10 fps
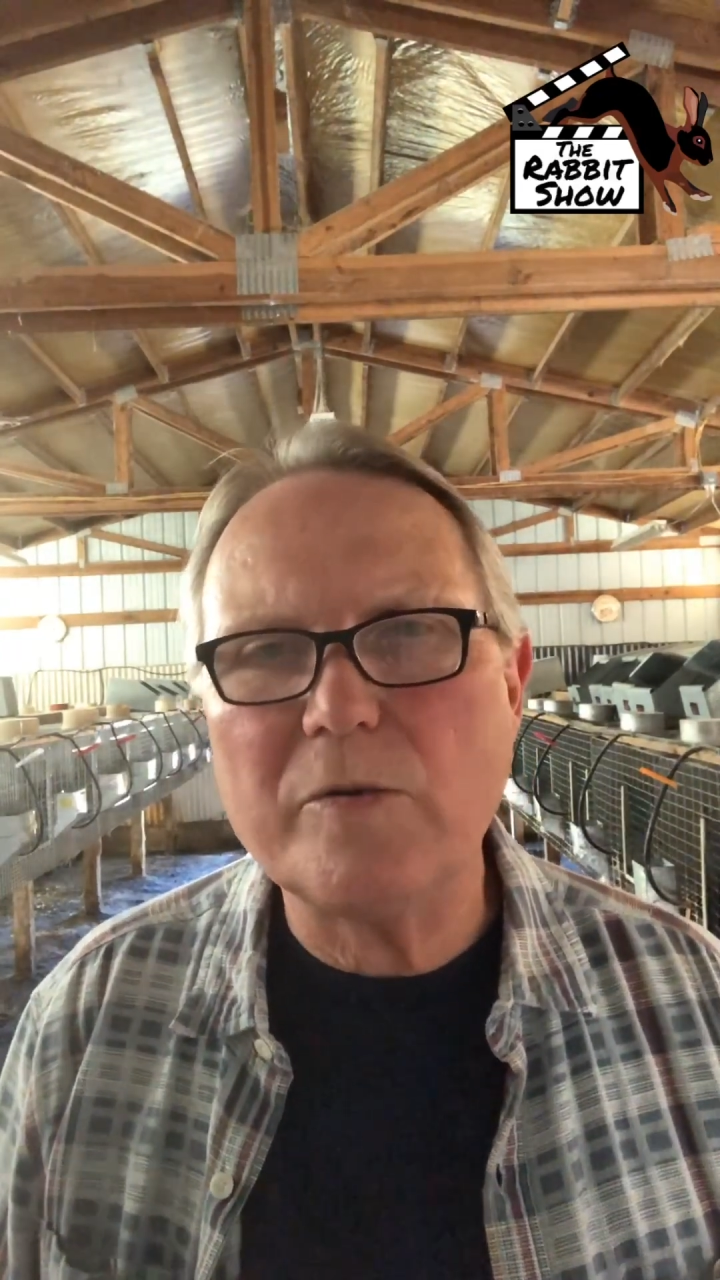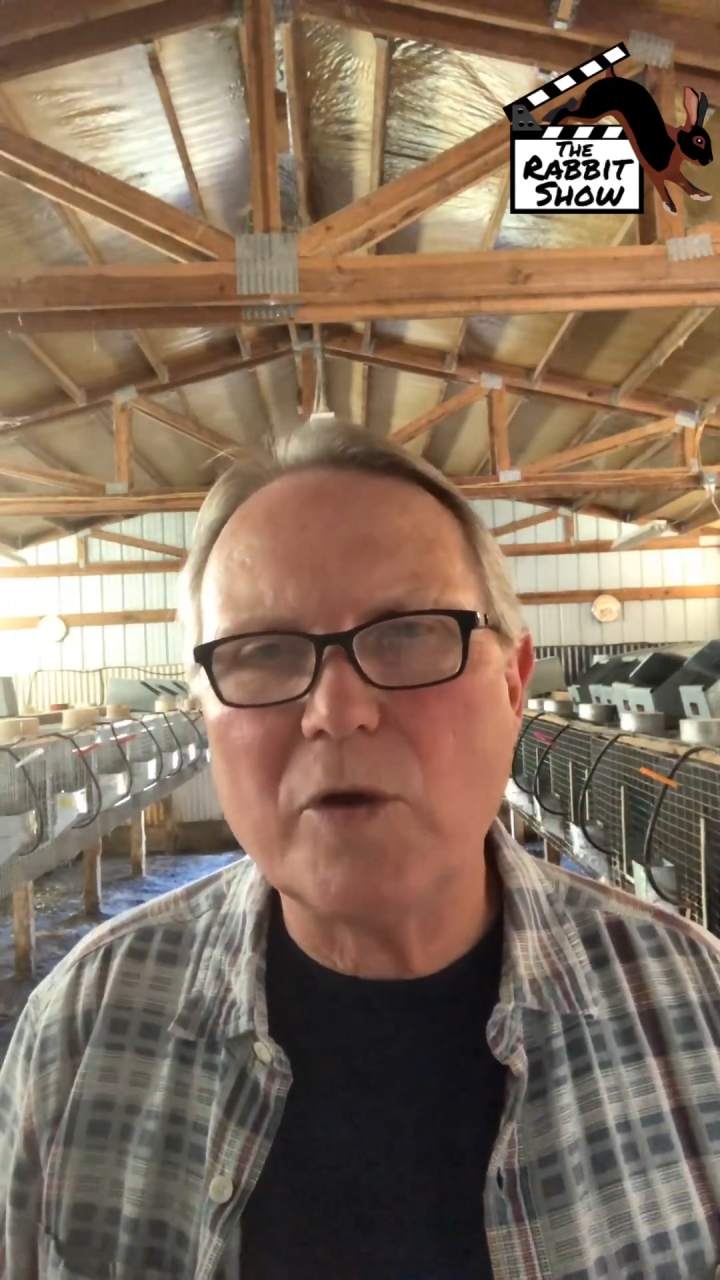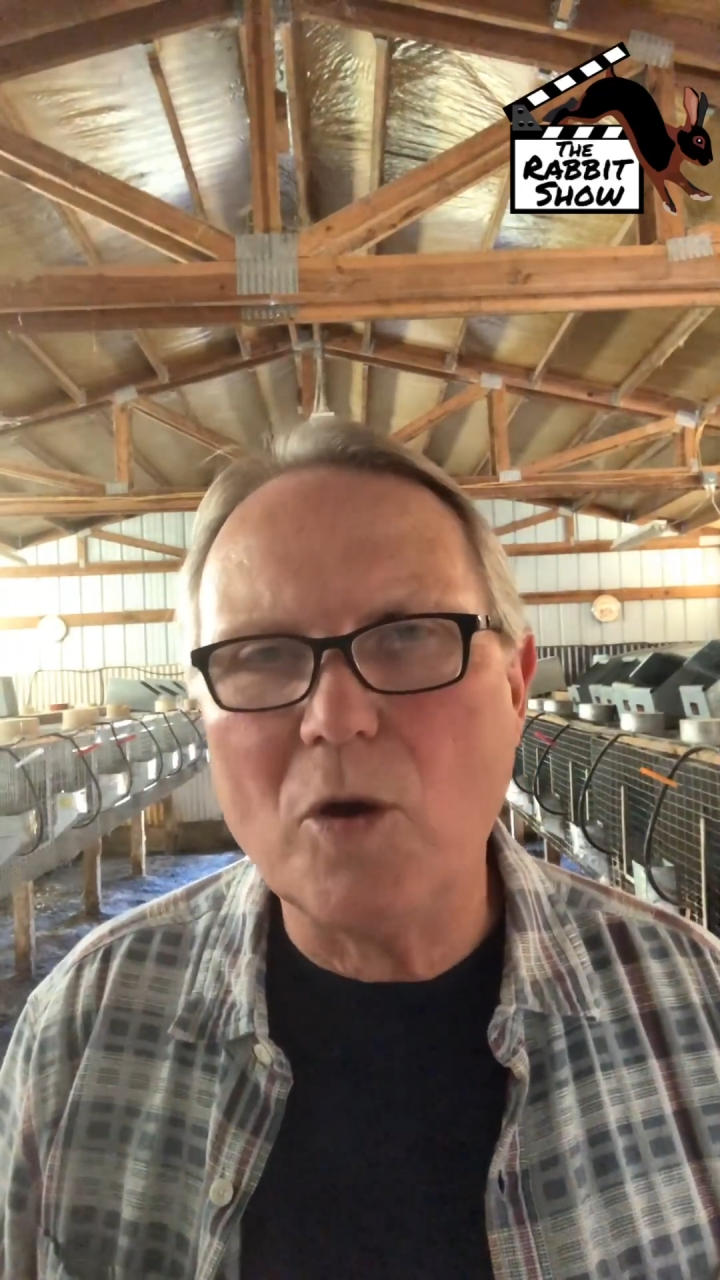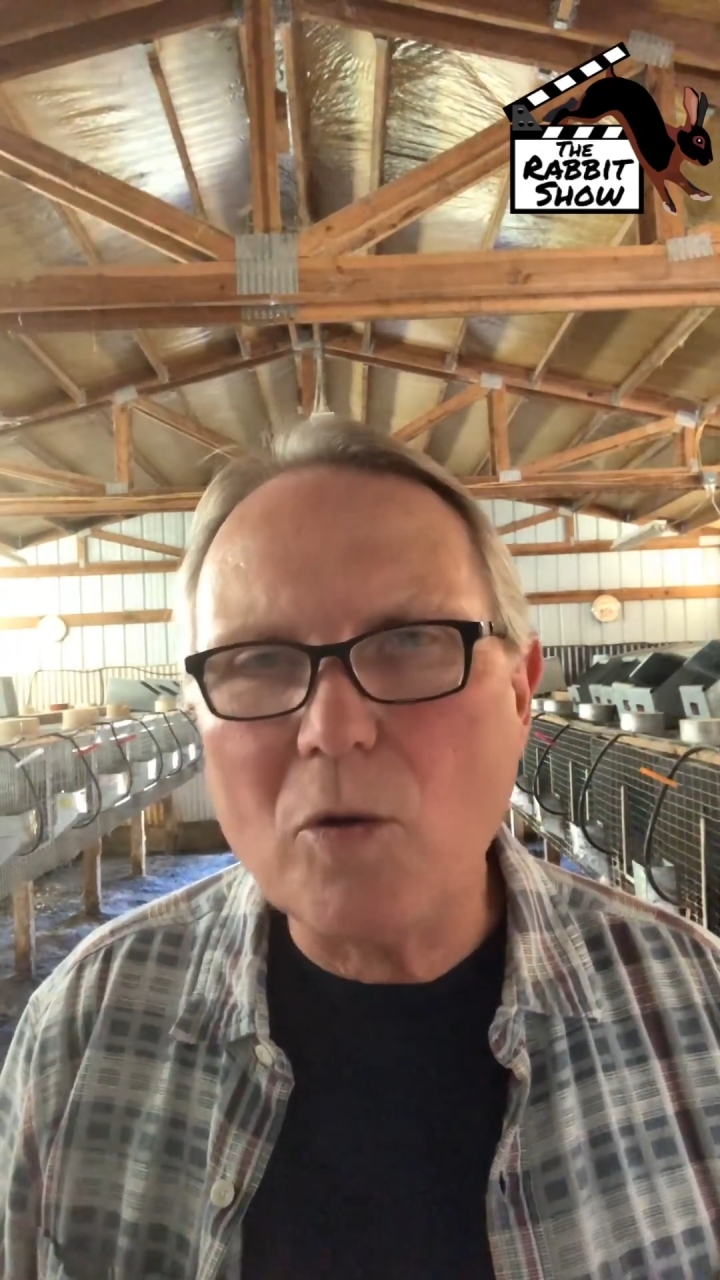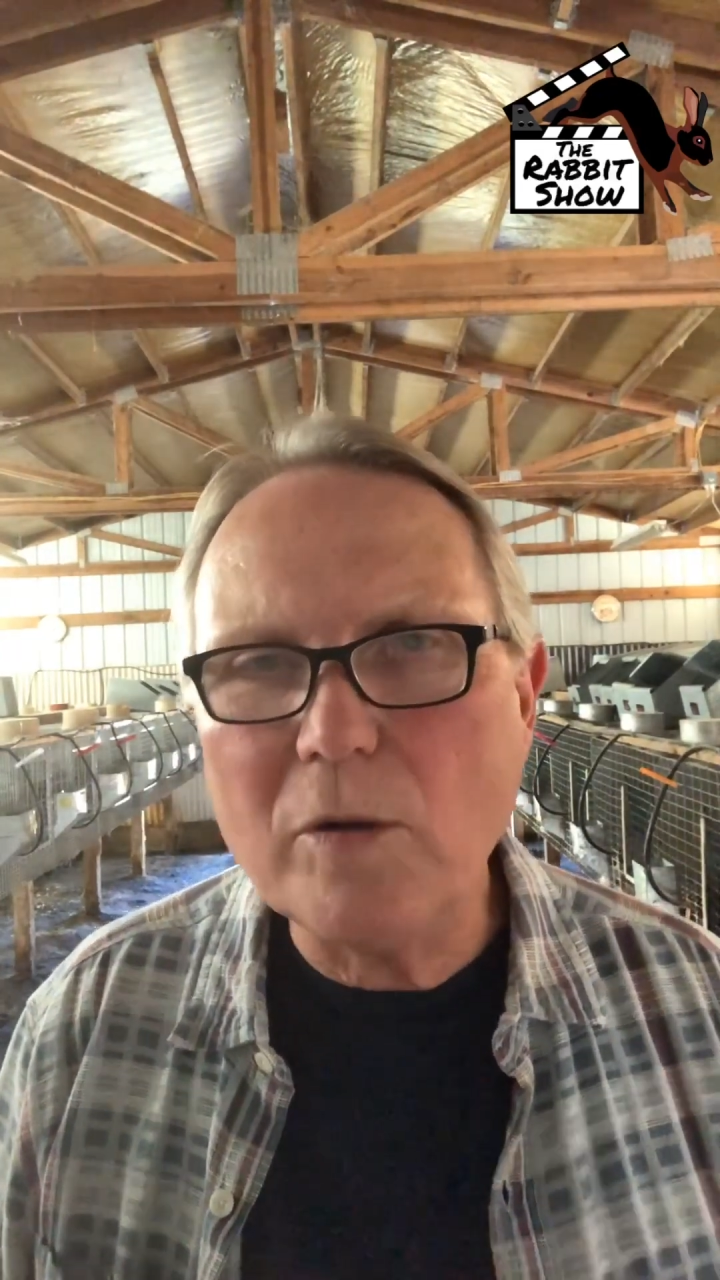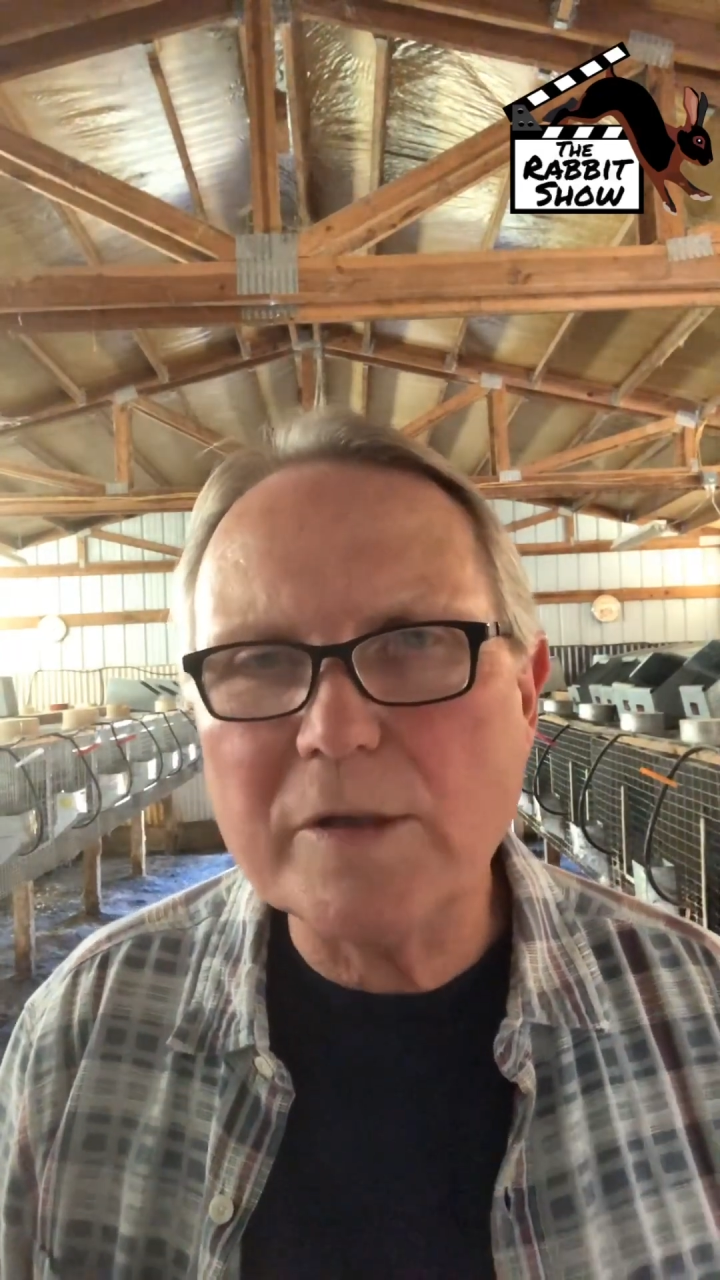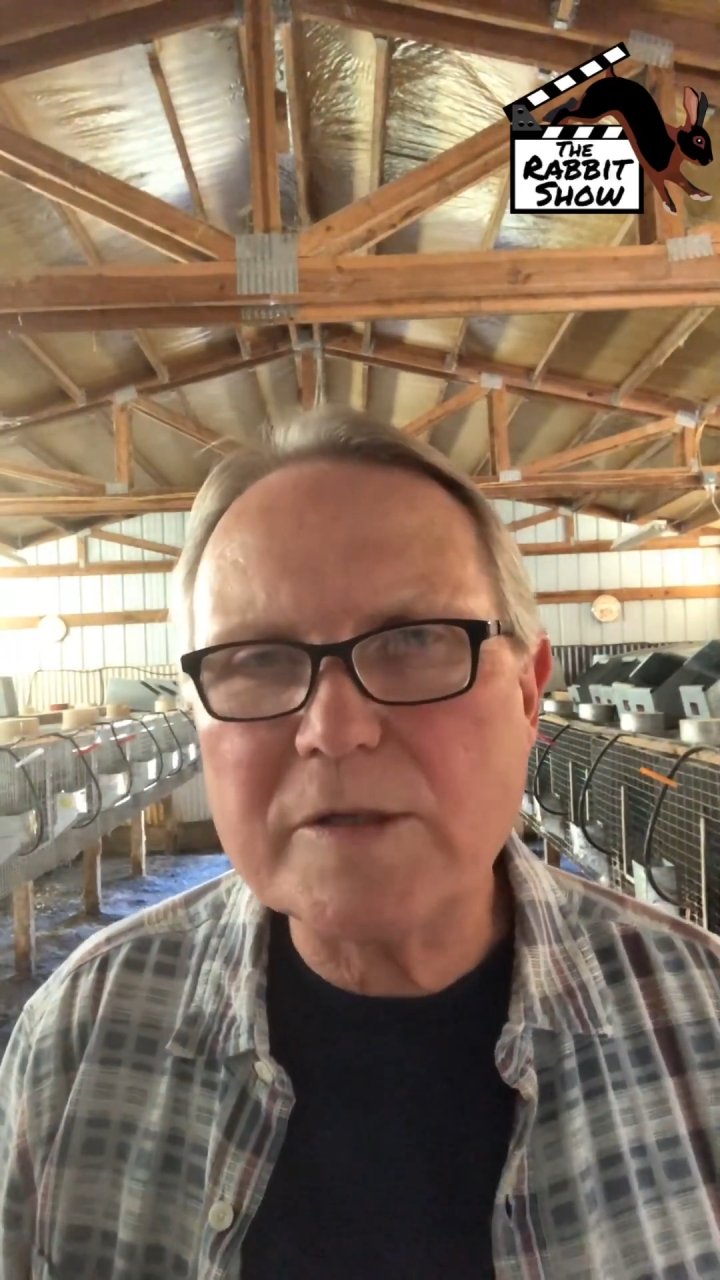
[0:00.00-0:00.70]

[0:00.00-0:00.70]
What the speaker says: goal